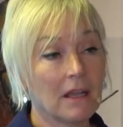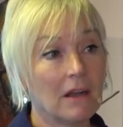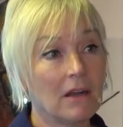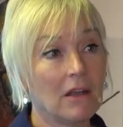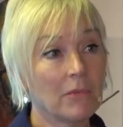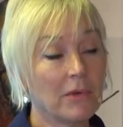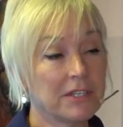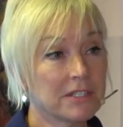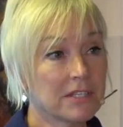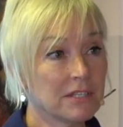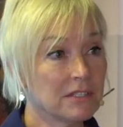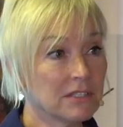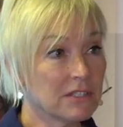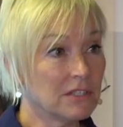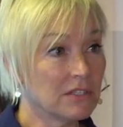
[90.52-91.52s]
I went
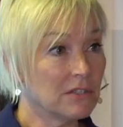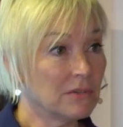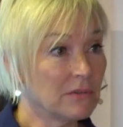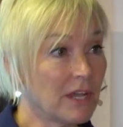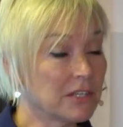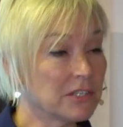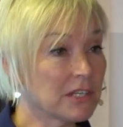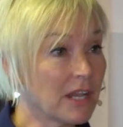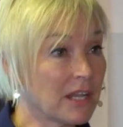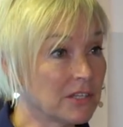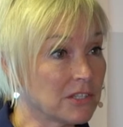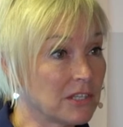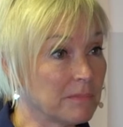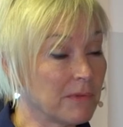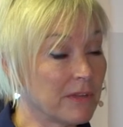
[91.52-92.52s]
into
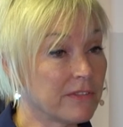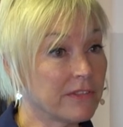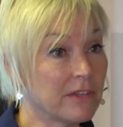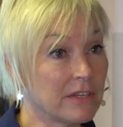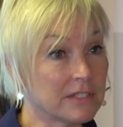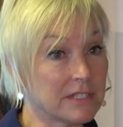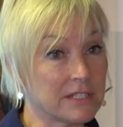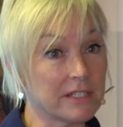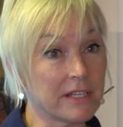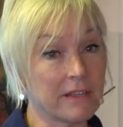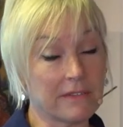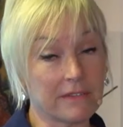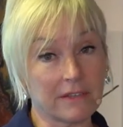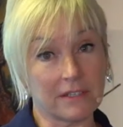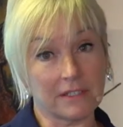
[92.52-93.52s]
education in my thirties,
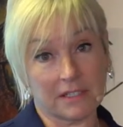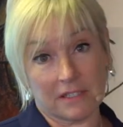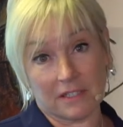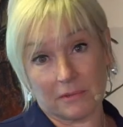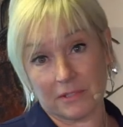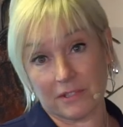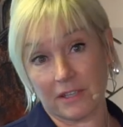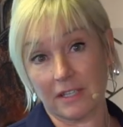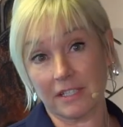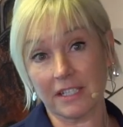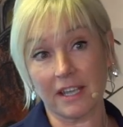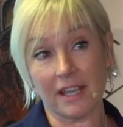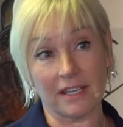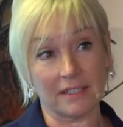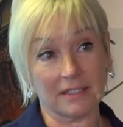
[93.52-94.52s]
late thirties, I was
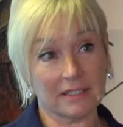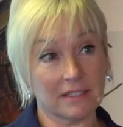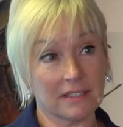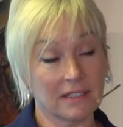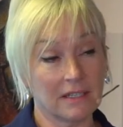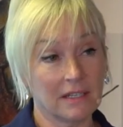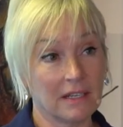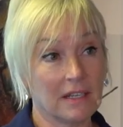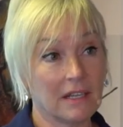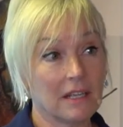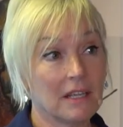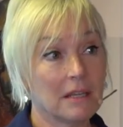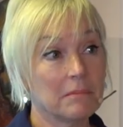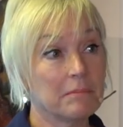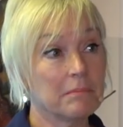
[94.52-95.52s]
thirty-eight.
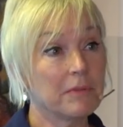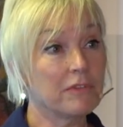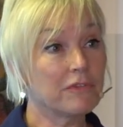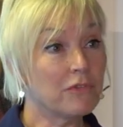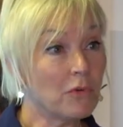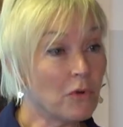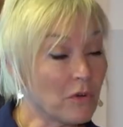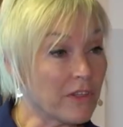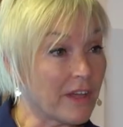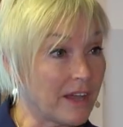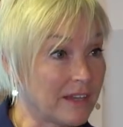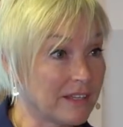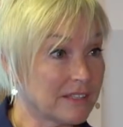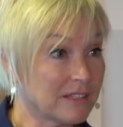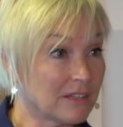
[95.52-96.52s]
Before
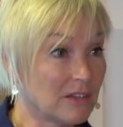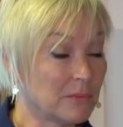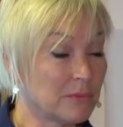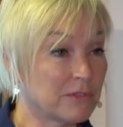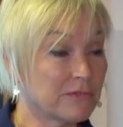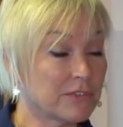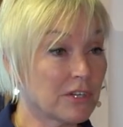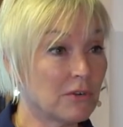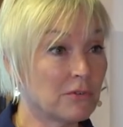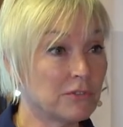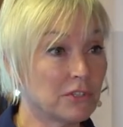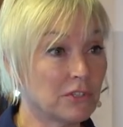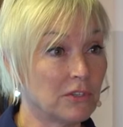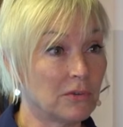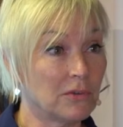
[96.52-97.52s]
that, I would have told
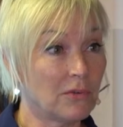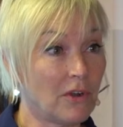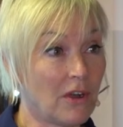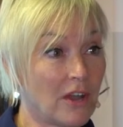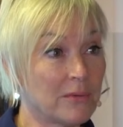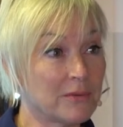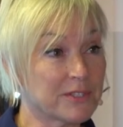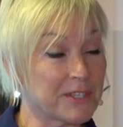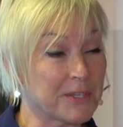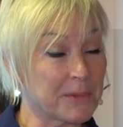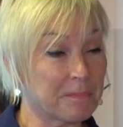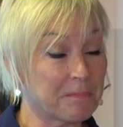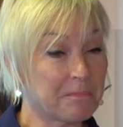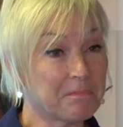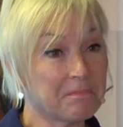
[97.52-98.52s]
you I was a
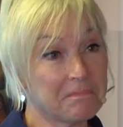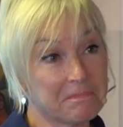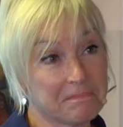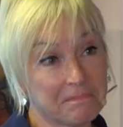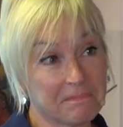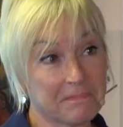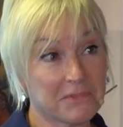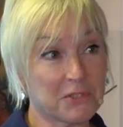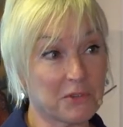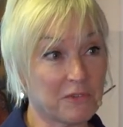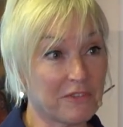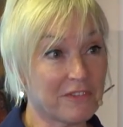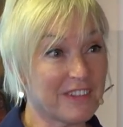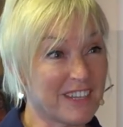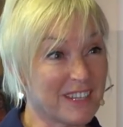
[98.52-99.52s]
sort
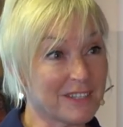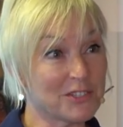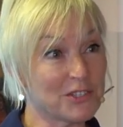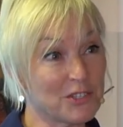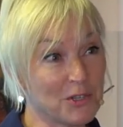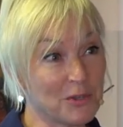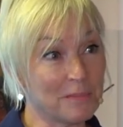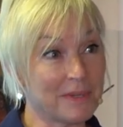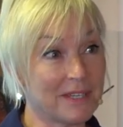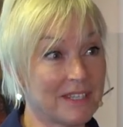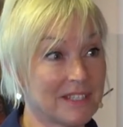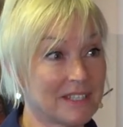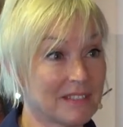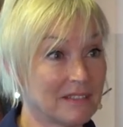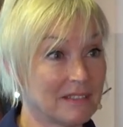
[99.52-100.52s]
of thick,
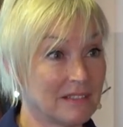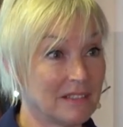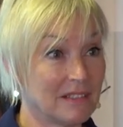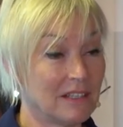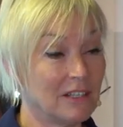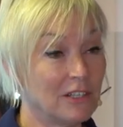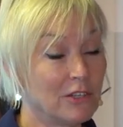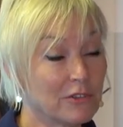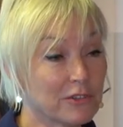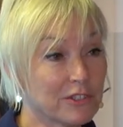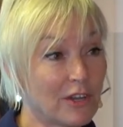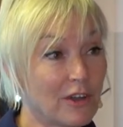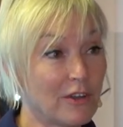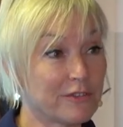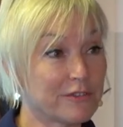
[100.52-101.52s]
stupid, looked
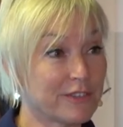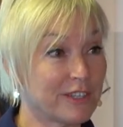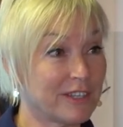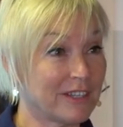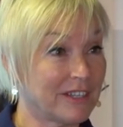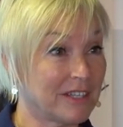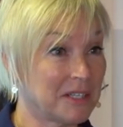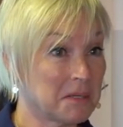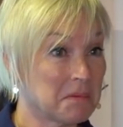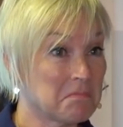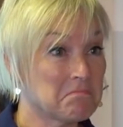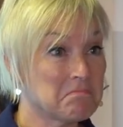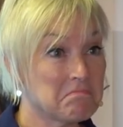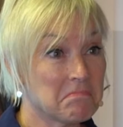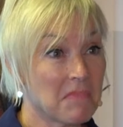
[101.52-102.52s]
after,
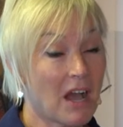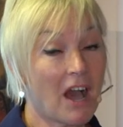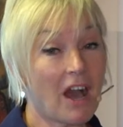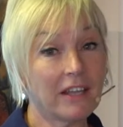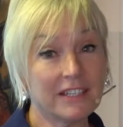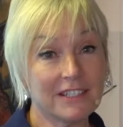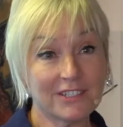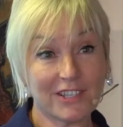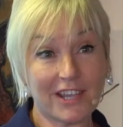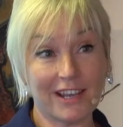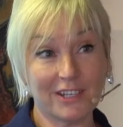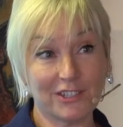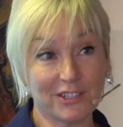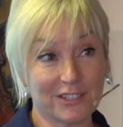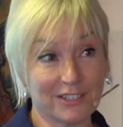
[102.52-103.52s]

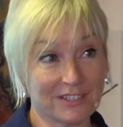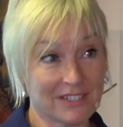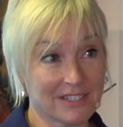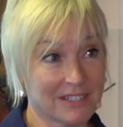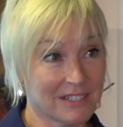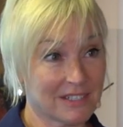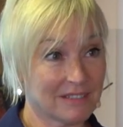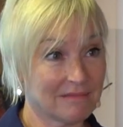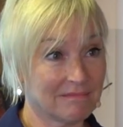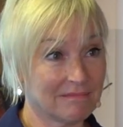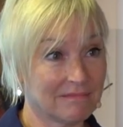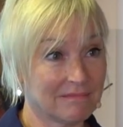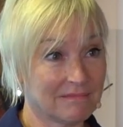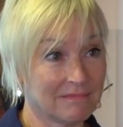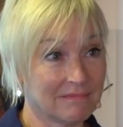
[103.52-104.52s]
unintelligent
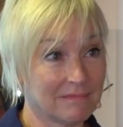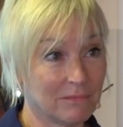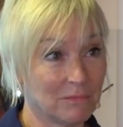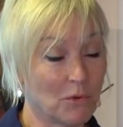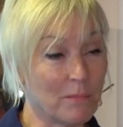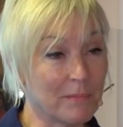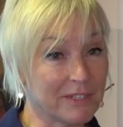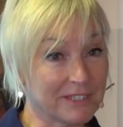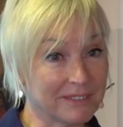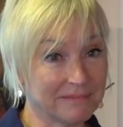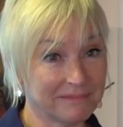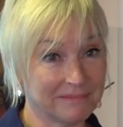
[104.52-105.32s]
woman.